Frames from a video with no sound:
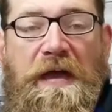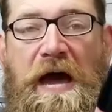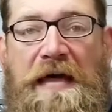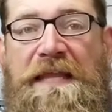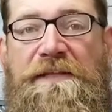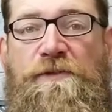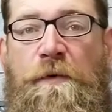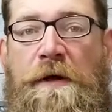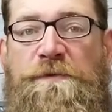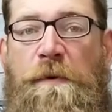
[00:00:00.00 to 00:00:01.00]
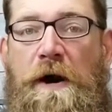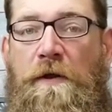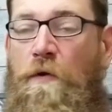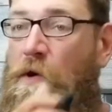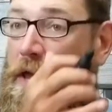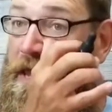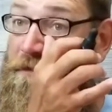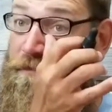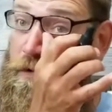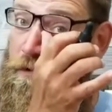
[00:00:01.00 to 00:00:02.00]
I like the 2 ounce bottle.
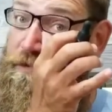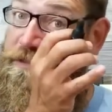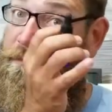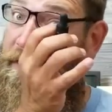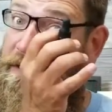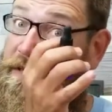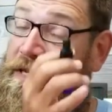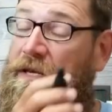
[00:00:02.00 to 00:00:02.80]
If you're somebody